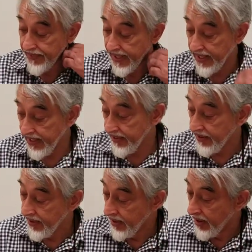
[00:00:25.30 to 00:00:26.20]
And
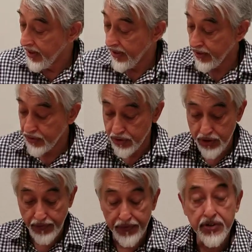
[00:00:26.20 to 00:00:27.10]
there's a
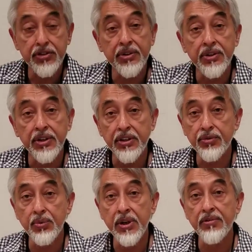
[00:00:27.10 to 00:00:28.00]
difference in this
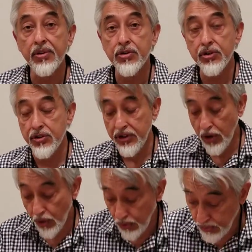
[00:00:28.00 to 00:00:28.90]
one versus the
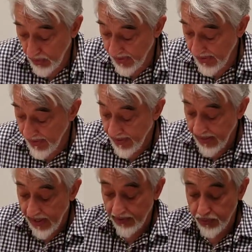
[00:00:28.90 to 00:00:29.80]
old one.
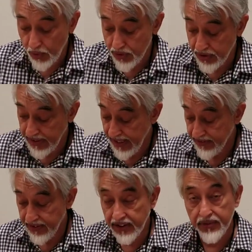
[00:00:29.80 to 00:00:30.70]
Of course, the
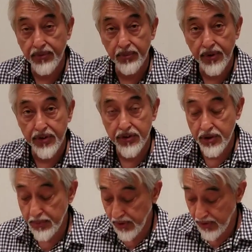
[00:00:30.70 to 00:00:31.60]
casing is very
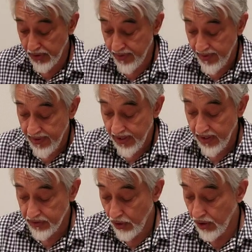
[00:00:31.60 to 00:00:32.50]
similar.
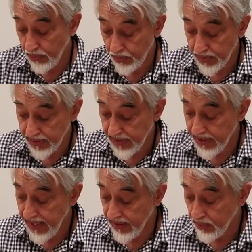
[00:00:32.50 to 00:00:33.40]
It's all
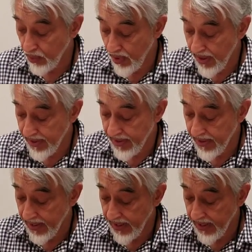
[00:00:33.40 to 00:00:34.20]
contained in one.